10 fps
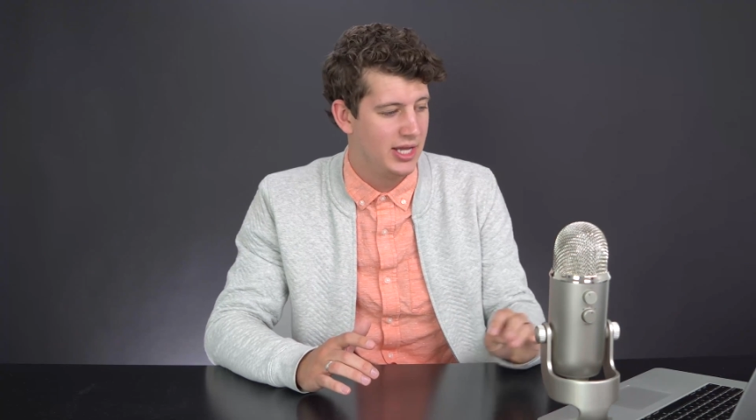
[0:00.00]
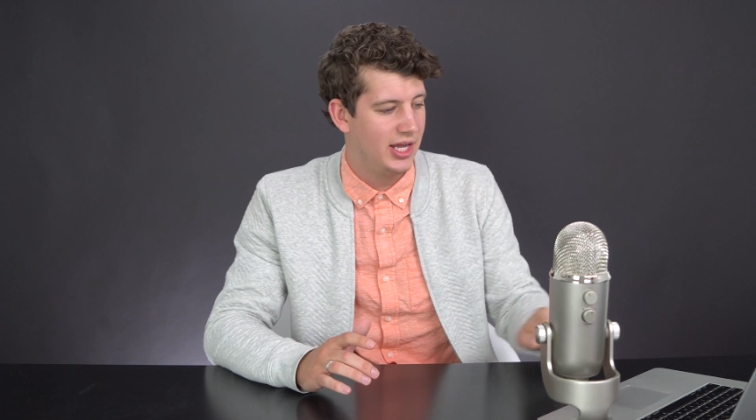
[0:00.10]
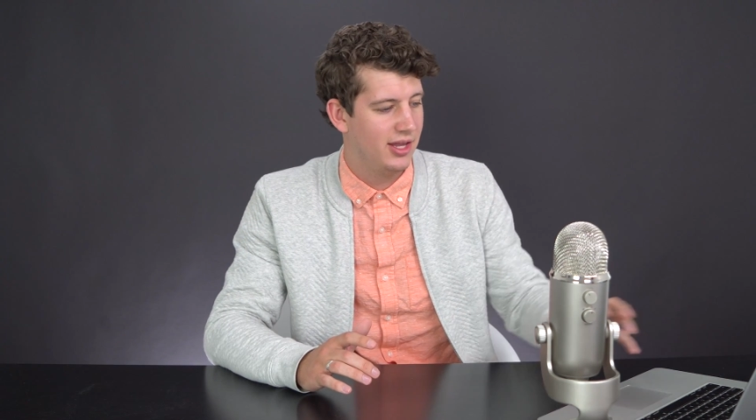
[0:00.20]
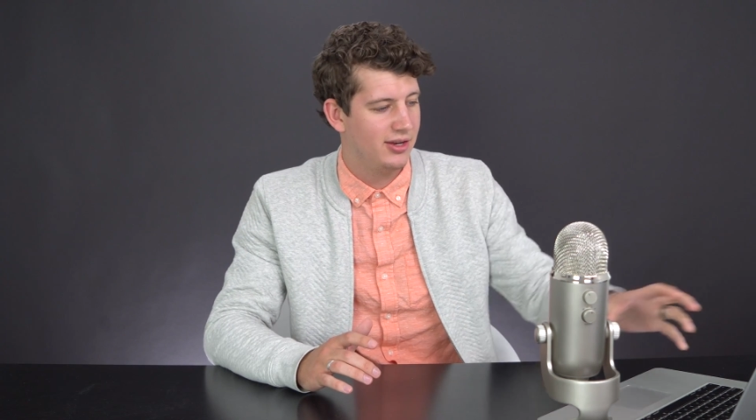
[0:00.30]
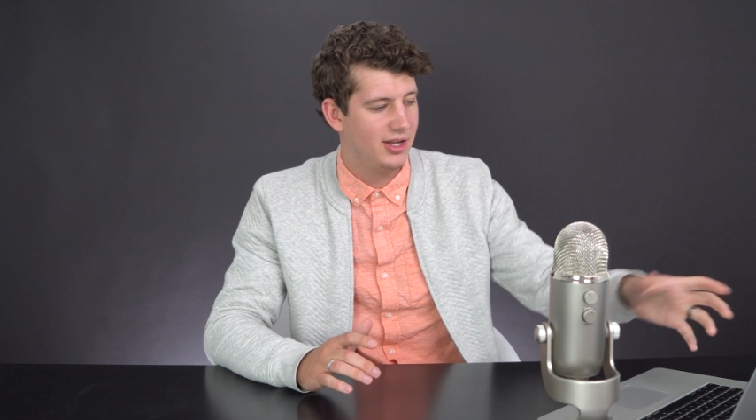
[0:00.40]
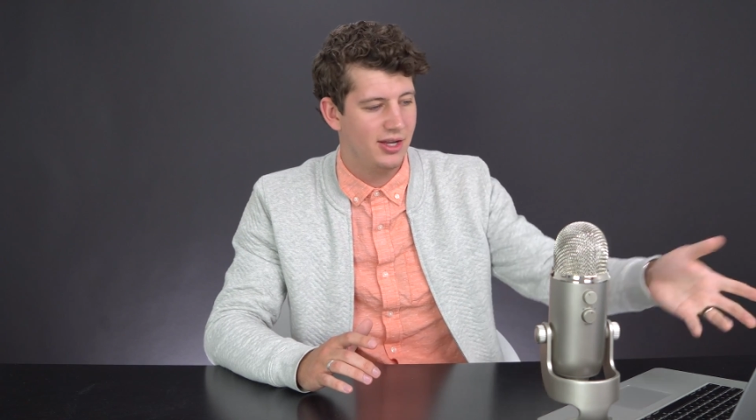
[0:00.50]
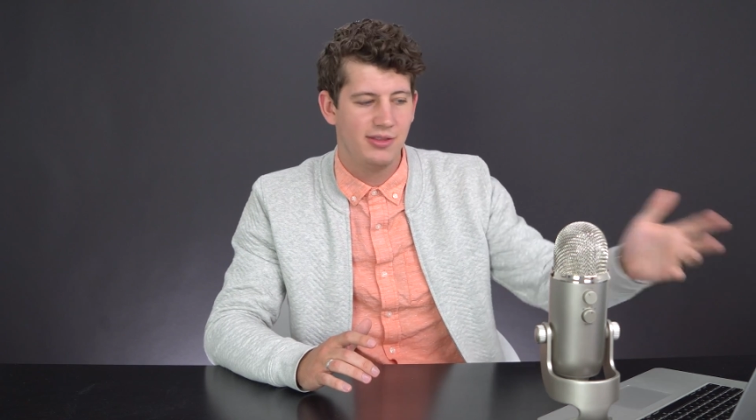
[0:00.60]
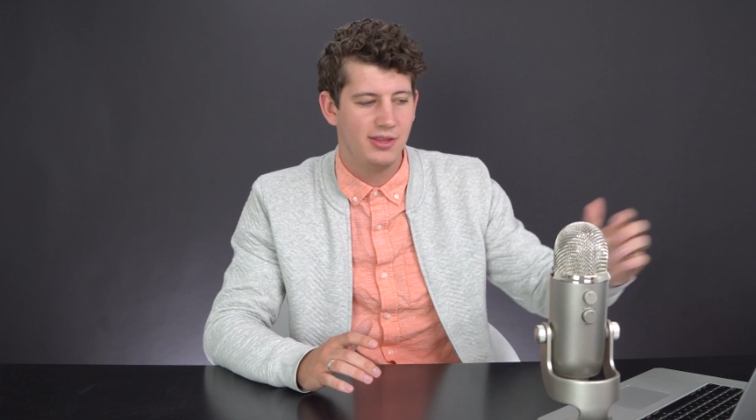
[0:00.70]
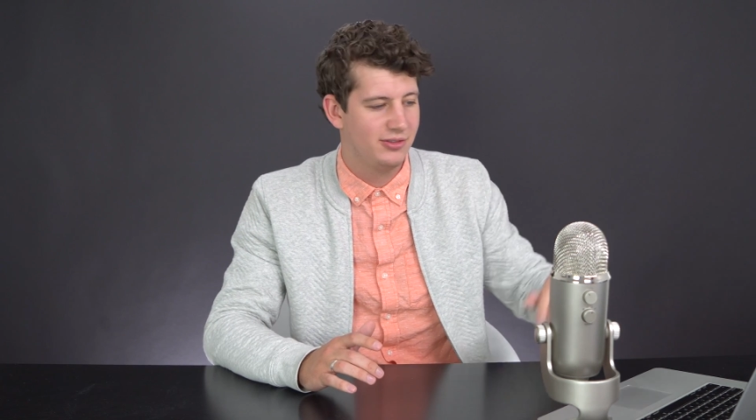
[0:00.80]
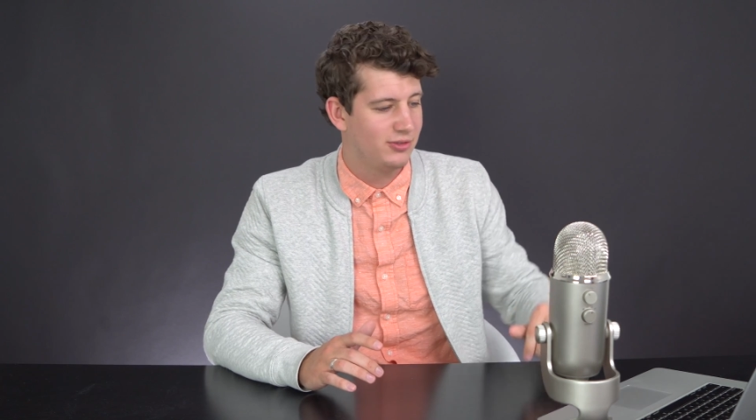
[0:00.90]
And
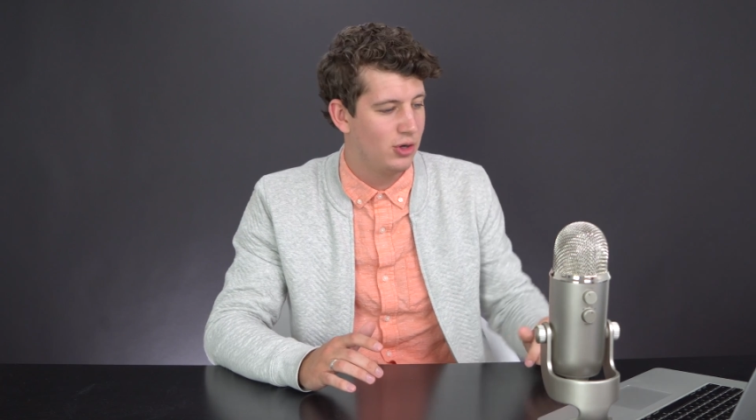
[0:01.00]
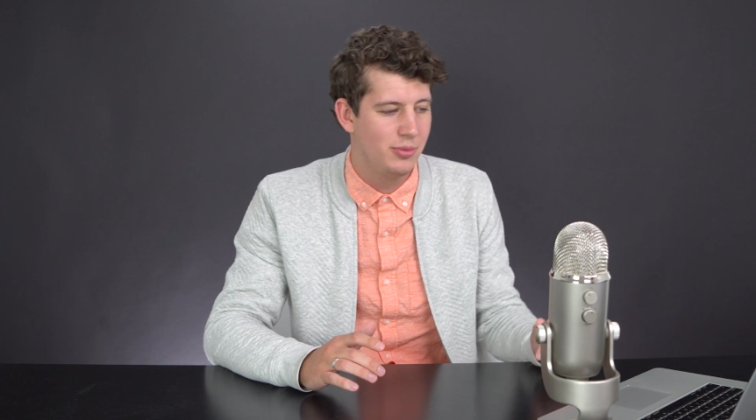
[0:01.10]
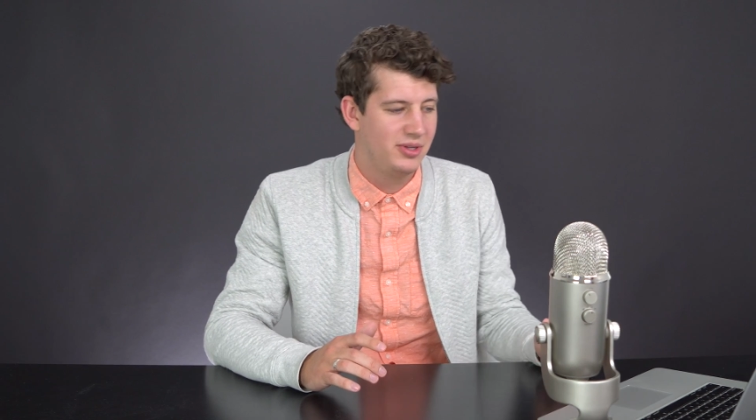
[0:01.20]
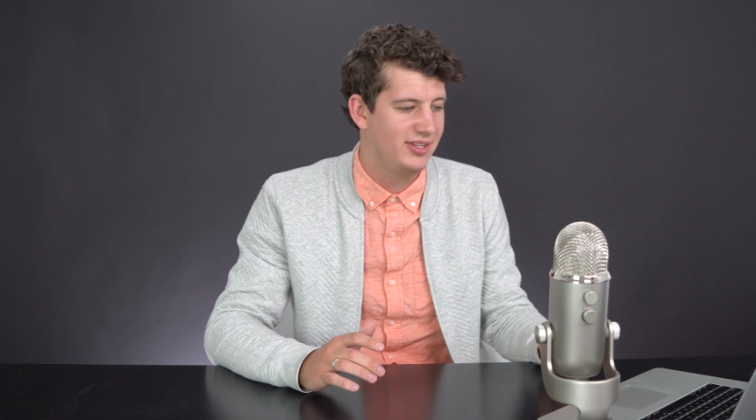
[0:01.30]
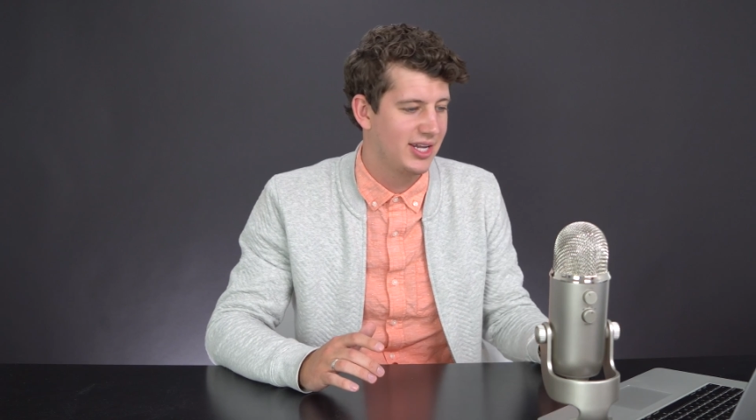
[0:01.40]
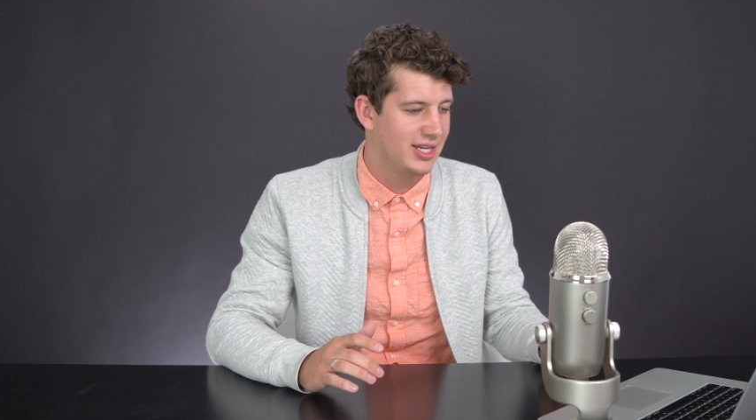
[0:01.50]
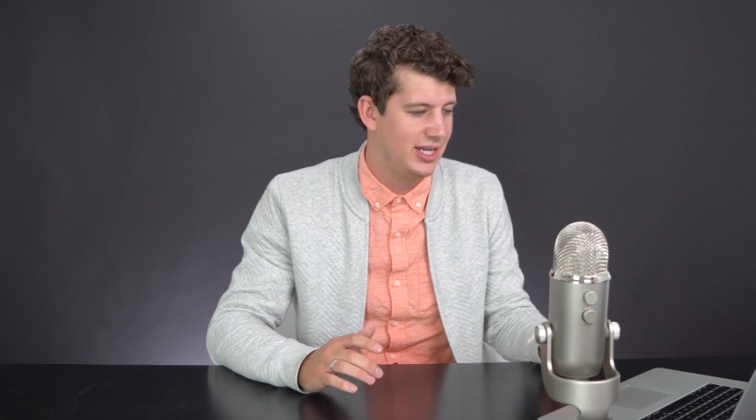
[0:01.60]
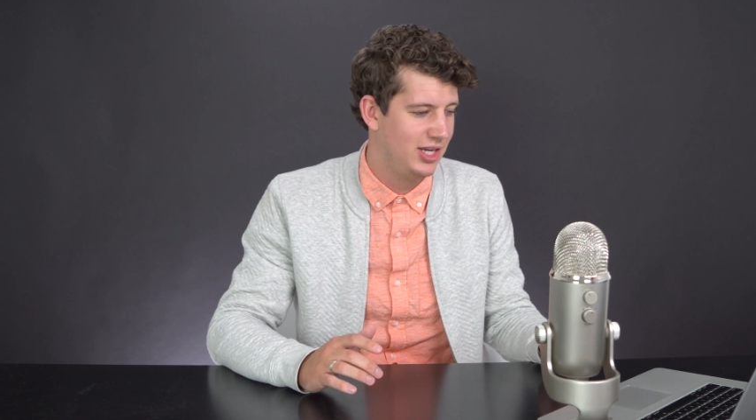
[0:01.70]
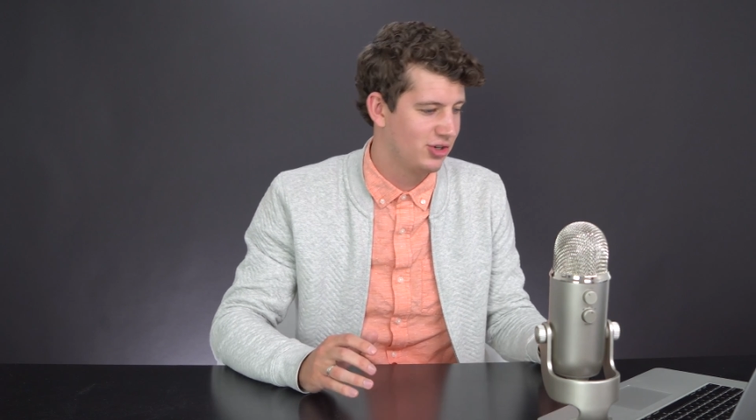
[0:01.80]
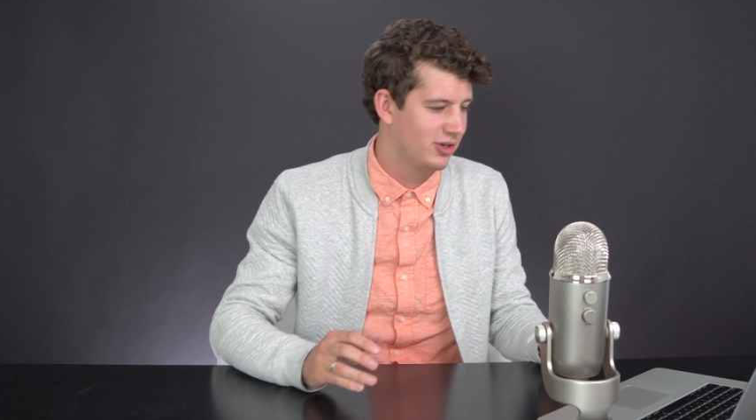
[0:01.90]
then this will all be second
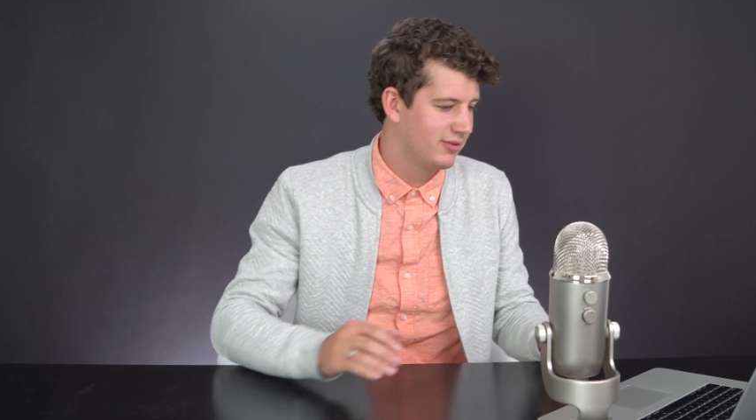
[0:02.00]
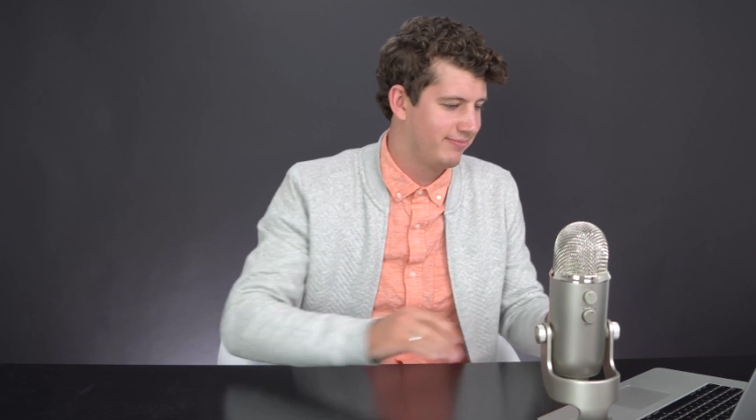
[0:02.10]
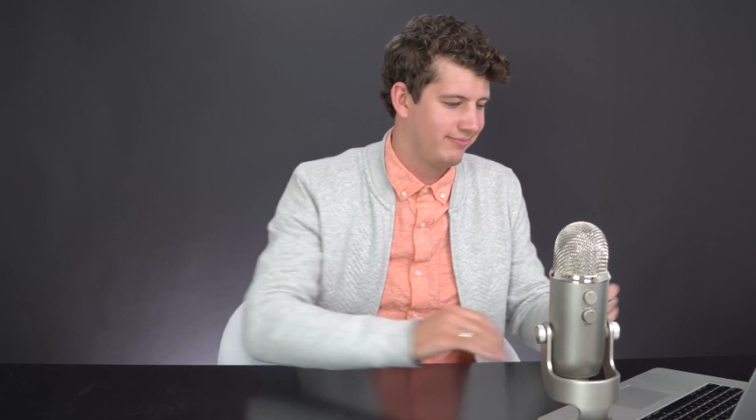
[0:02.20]
nature.